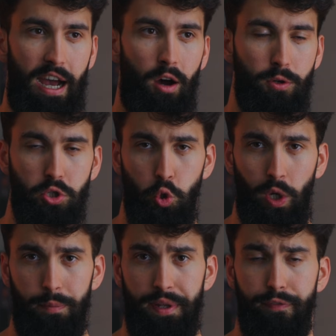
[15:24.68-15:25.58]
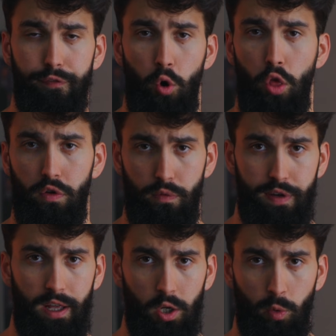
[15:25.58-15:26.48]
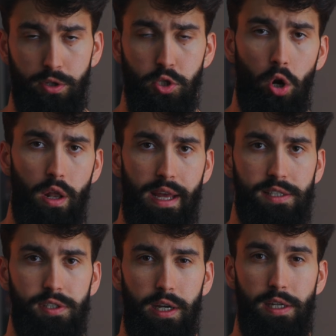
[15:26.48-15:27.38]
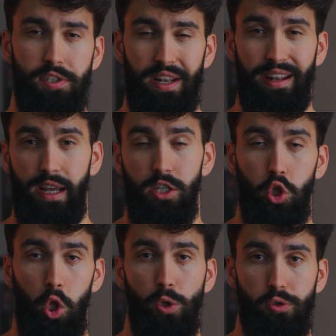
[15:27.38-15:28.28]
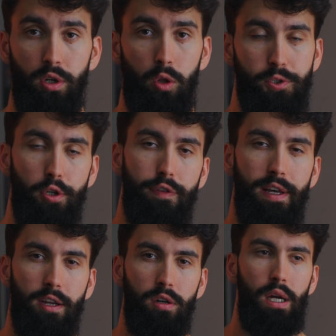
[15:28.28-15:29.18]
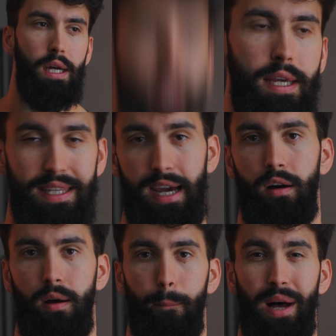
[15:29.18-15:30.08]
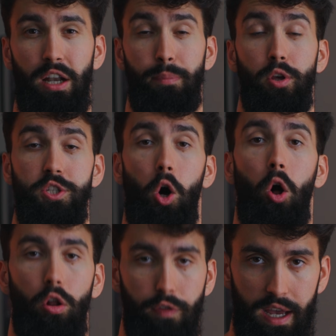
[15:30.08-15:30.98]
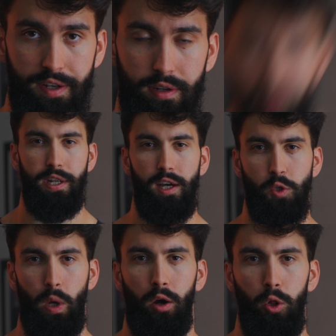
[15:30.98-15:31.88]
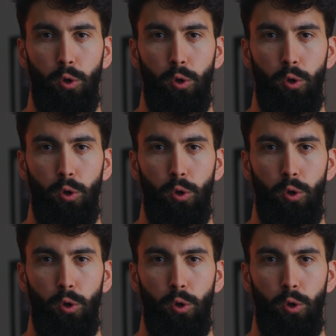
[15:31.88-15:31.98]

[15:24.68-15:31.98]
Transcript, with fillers: how you should train a bit further from failure when you start an exercise and then inch closer and closer to failure yeah, MyoAdapt does all of that. It tells you how